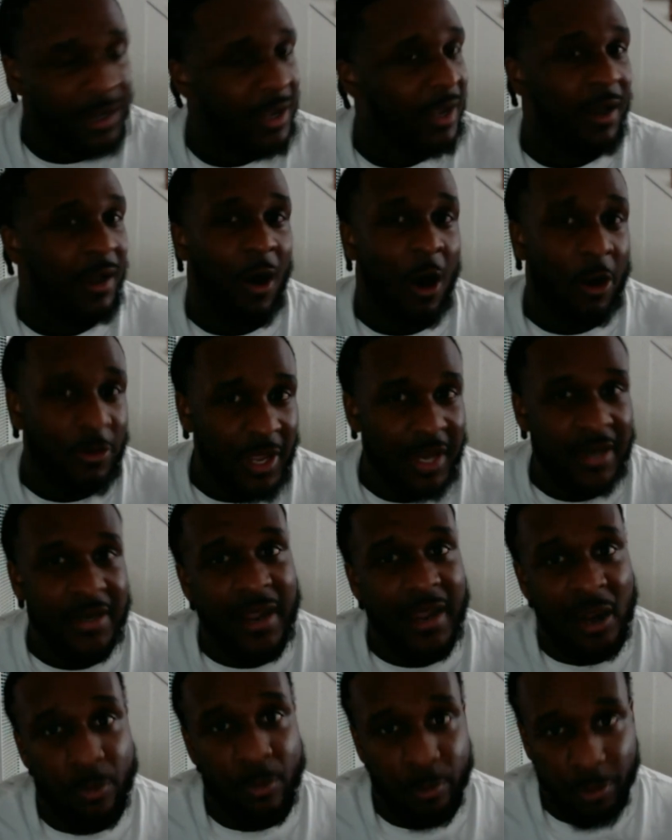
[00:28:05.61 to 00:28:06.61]
Are they
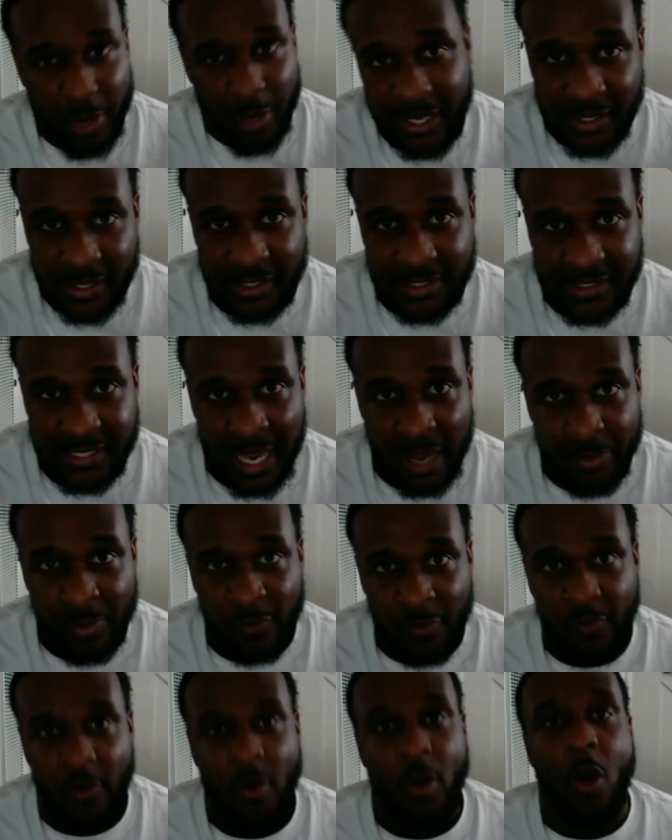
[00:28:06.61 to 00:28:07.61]
now breaking the Sabbath,
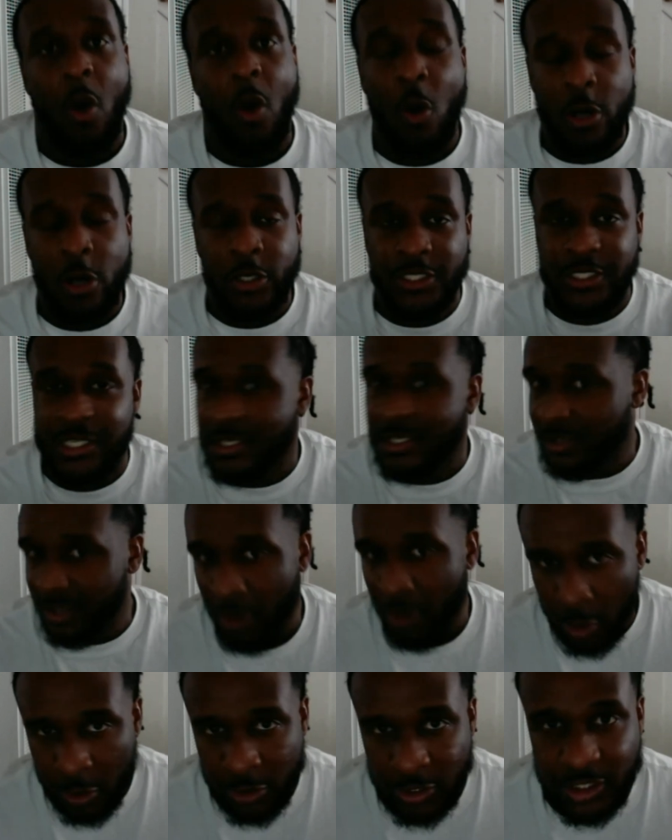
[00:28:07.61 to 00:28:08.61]
or is
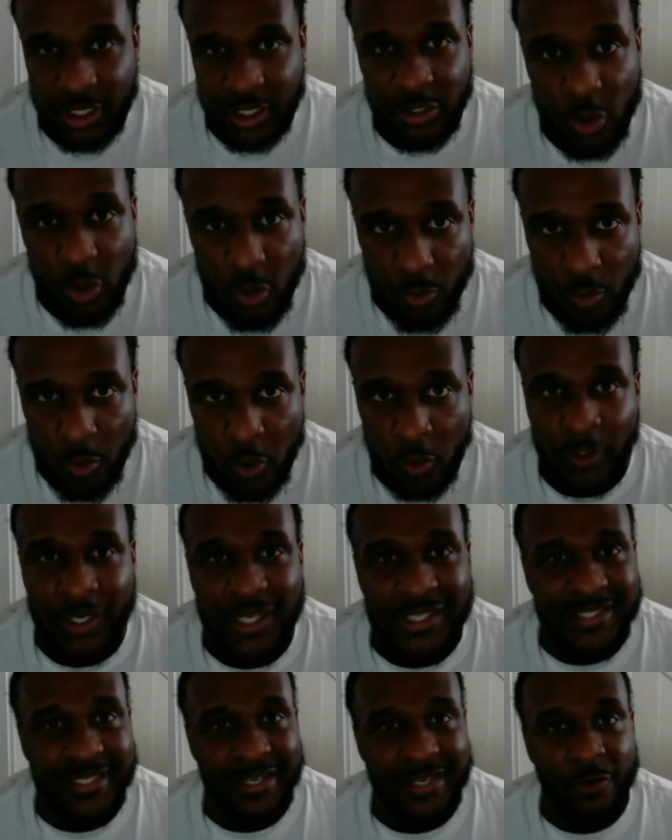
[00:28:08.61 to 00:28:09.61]
the new moon
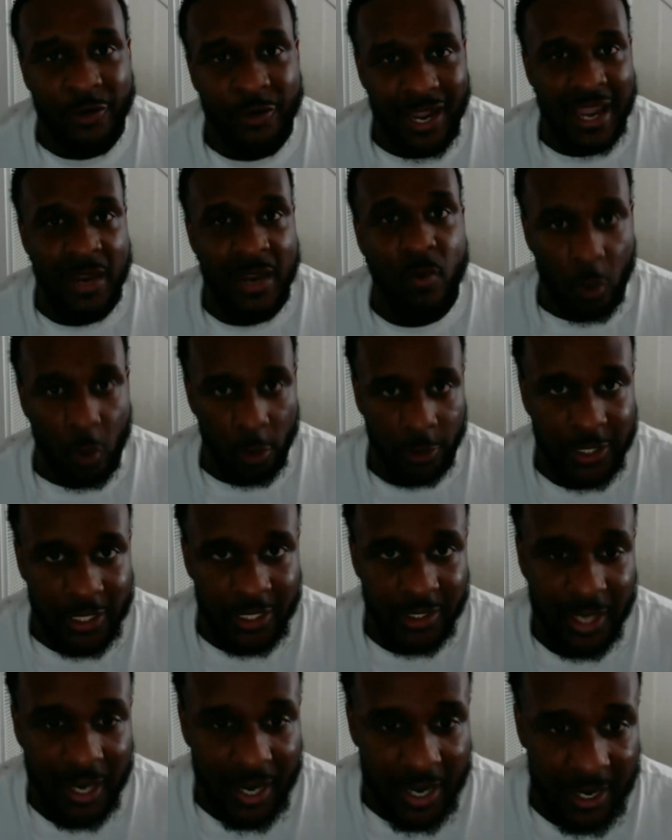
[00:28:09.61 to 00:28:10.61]
considered a working
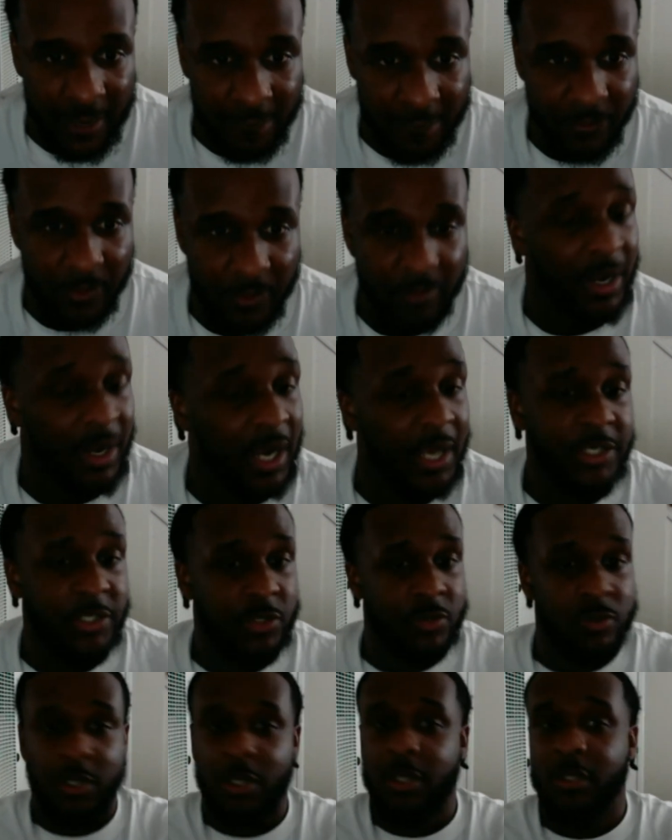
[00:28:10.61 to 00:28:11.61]
day? Mind
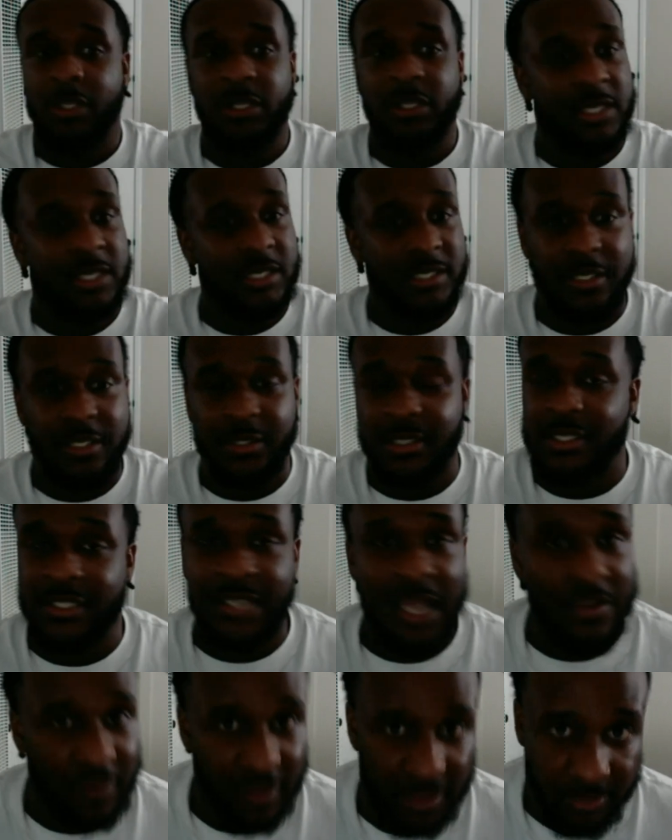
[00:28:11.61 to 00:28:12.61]
you, this isn't the
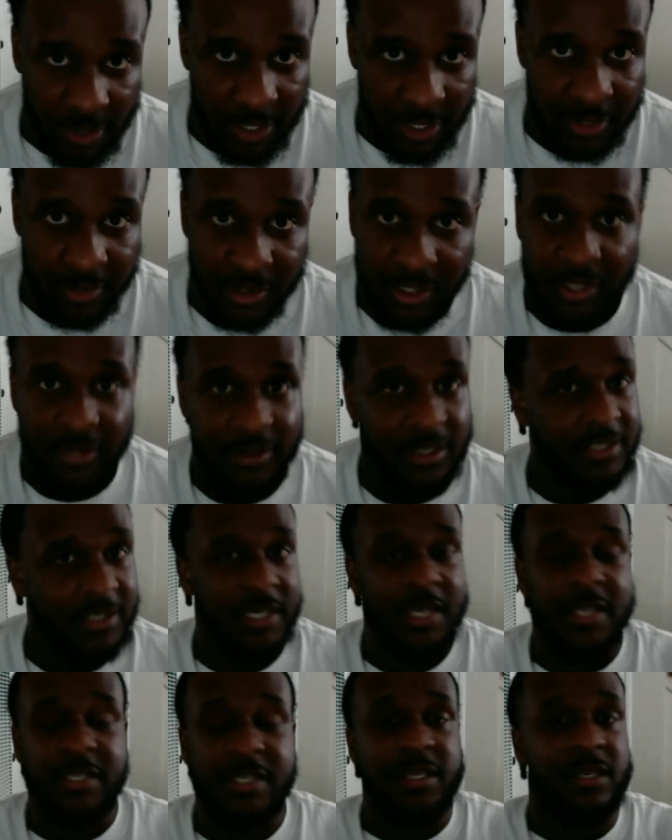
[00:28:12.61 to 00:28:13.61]
7th month. This
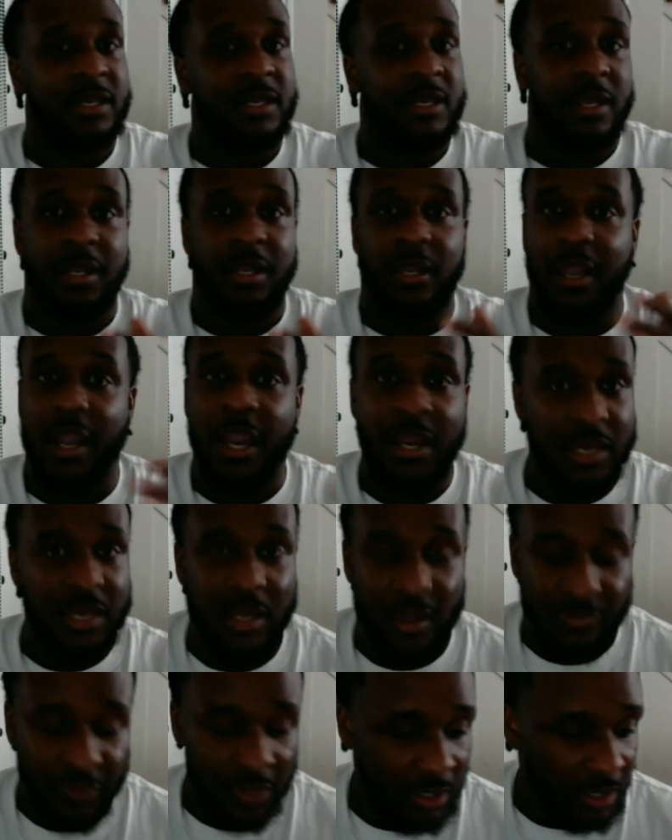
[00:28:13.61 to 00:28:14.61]
isn't any of
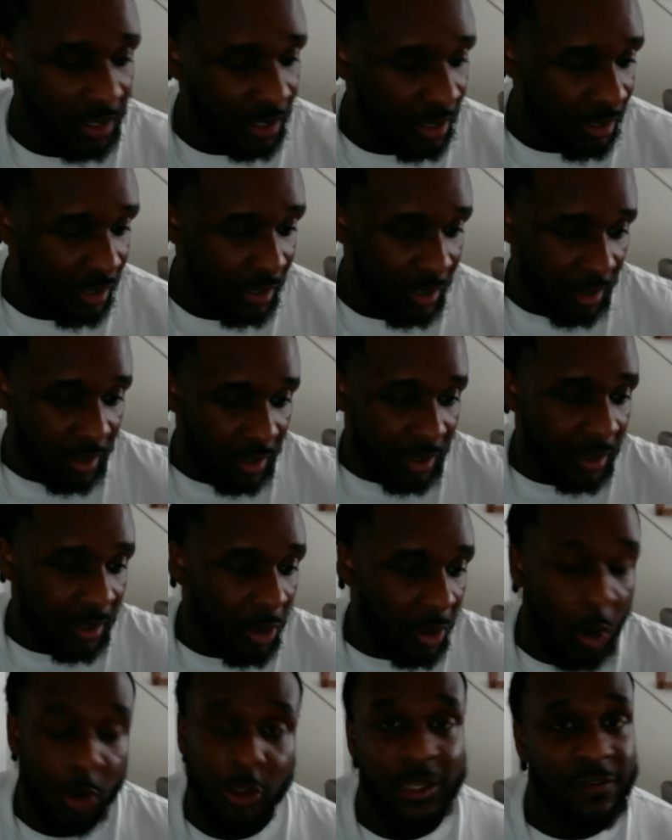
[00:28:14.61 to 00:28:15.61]
the
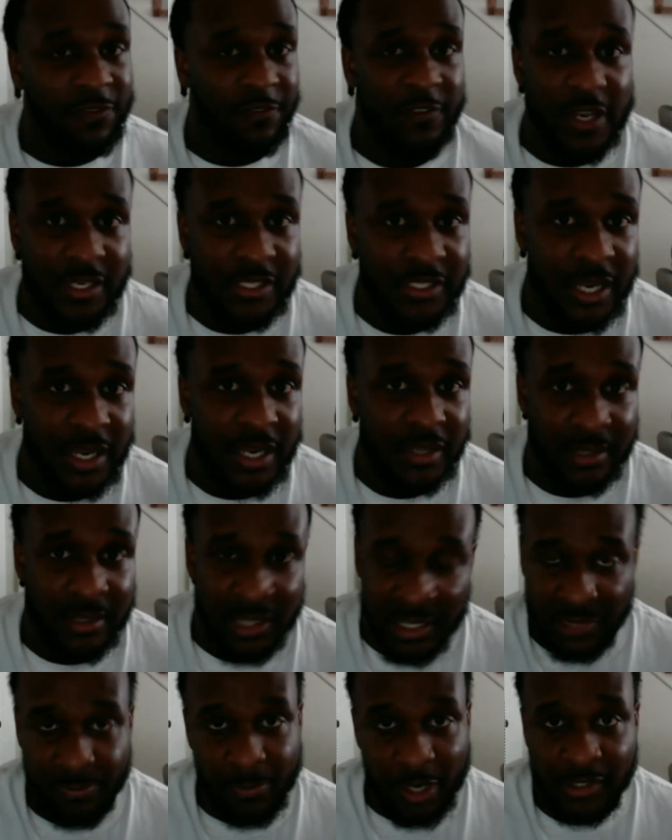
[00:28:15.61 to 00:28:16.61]
holy feast day, any
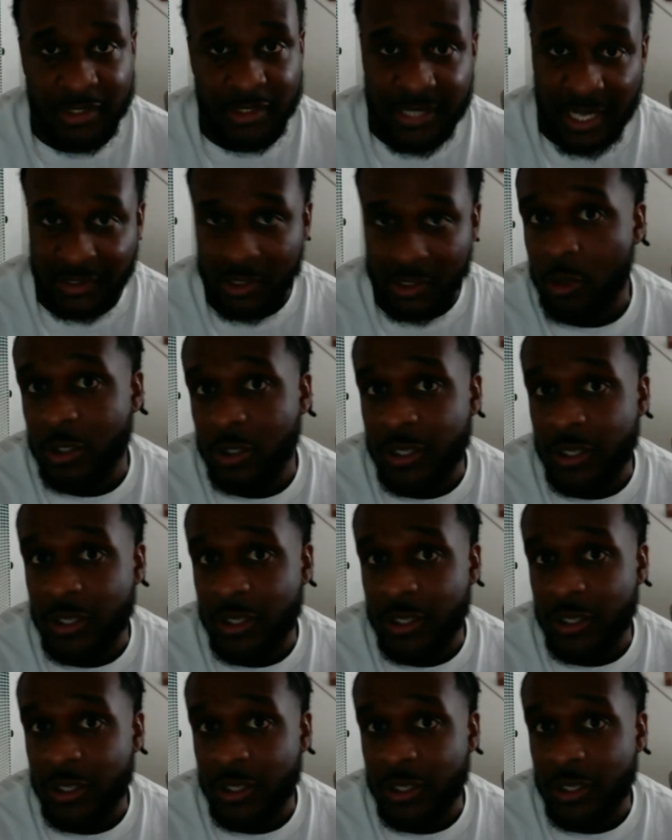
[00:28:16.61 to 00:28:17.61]
months that the holy
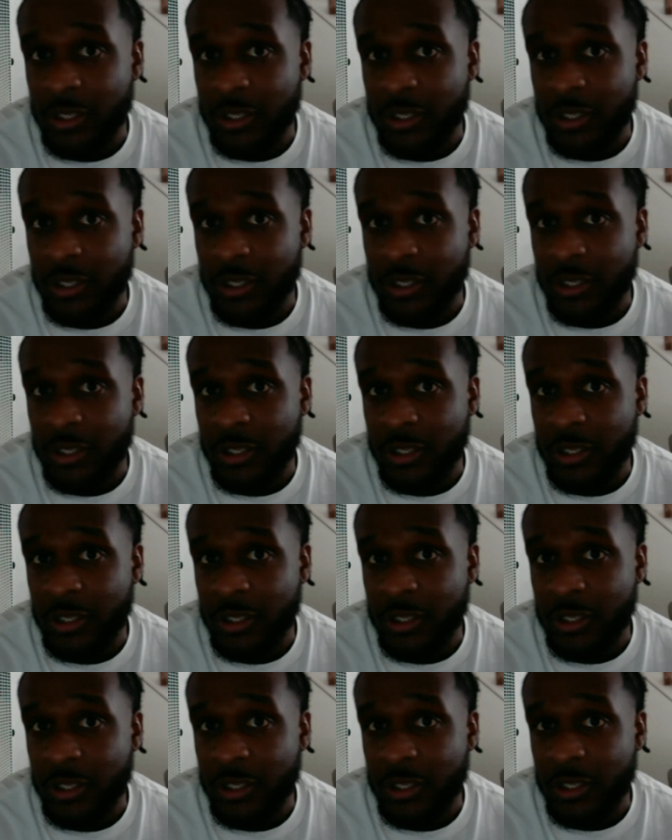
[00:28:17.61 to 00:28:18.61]
feast days land
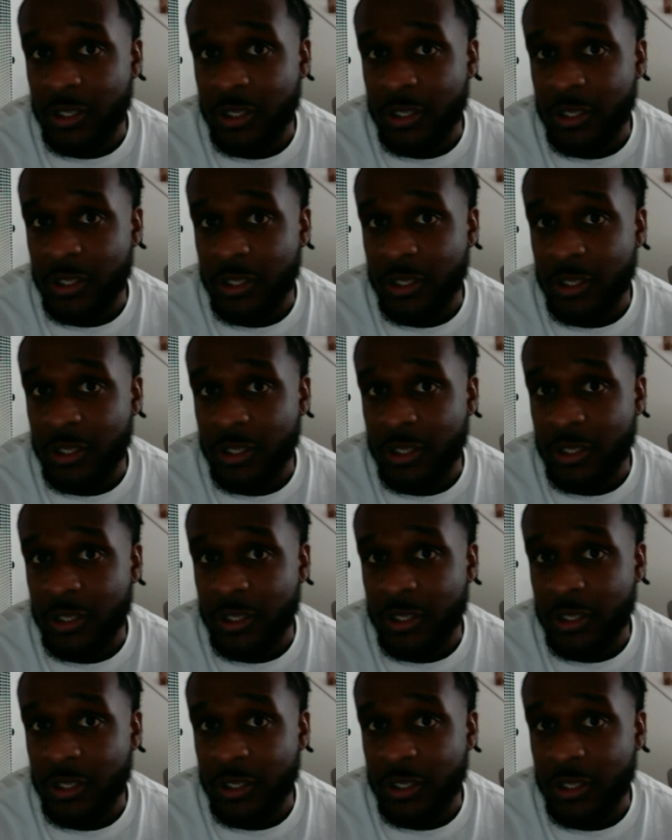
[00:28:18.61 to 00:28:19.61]
in for the new moon.
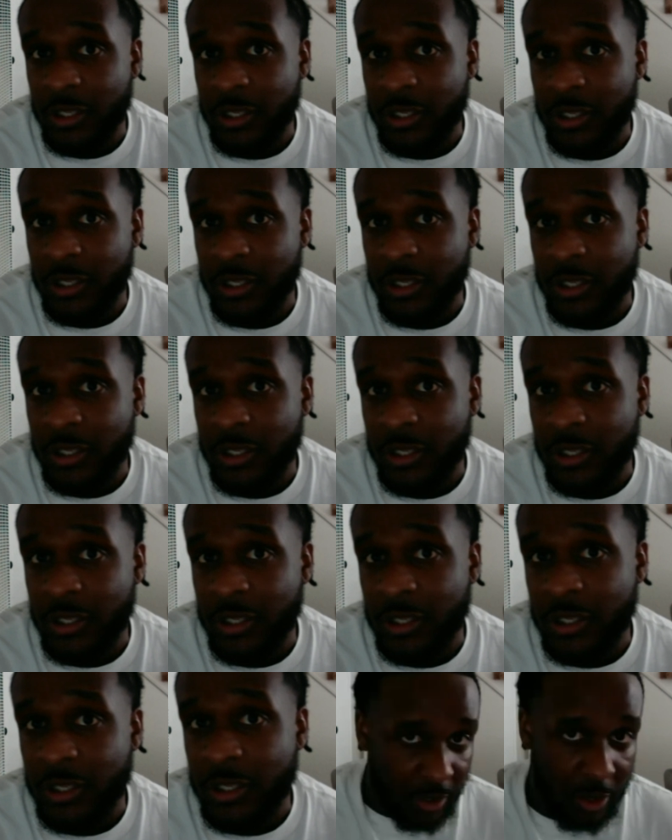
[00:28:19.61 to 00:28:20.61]
So this is a
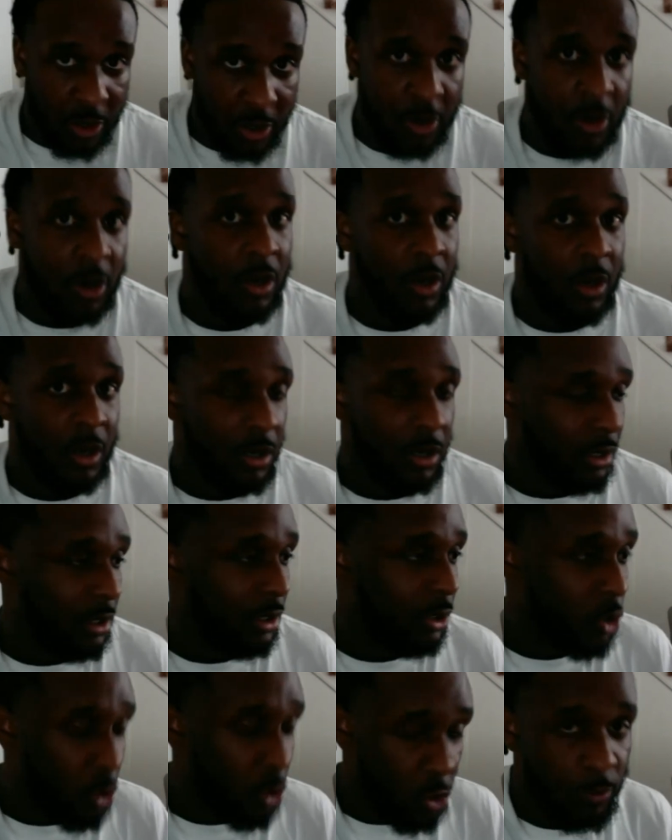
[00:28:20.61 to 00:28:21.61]
regular
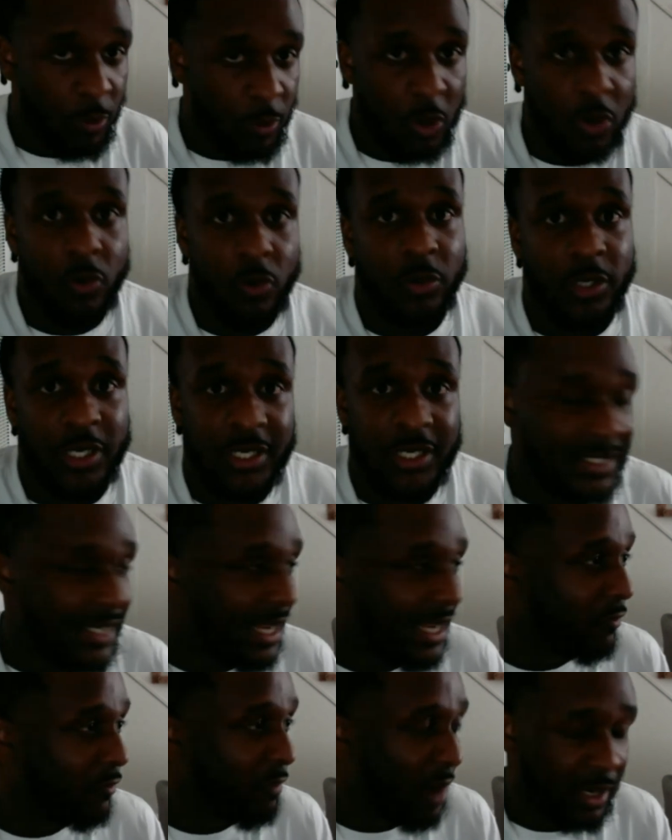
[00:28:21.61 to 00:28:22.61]
new moon. This is
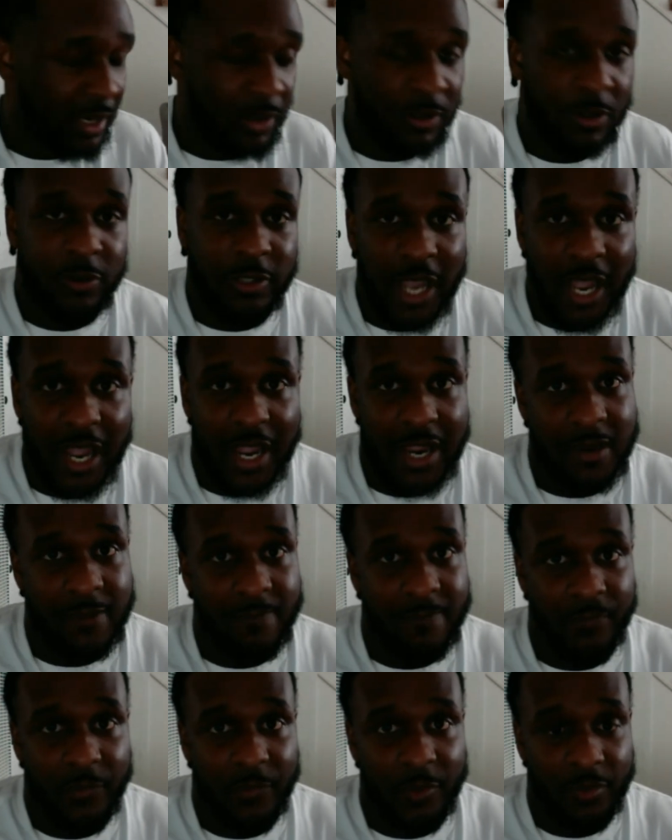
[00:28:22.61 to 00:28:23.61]
a regular day,
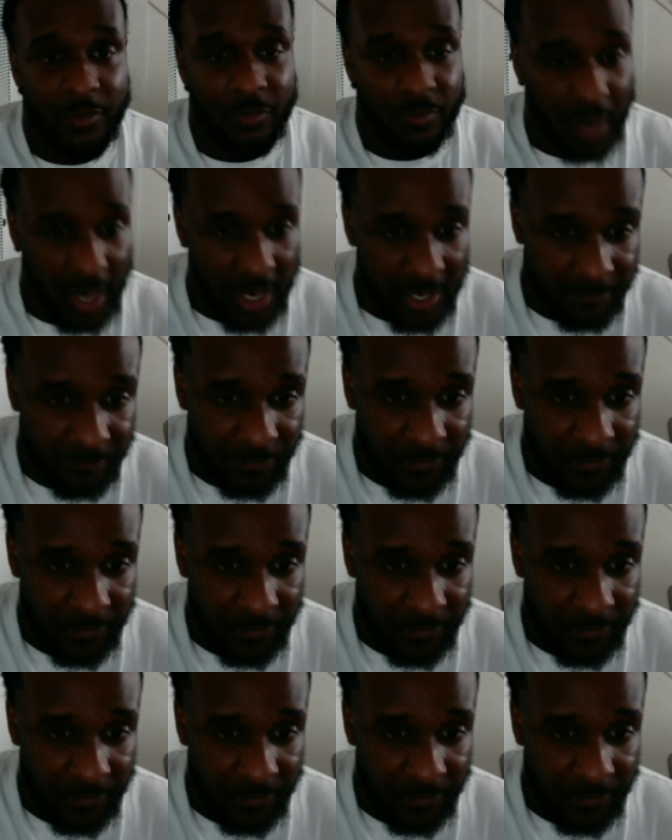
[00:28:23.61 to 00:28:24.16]
right?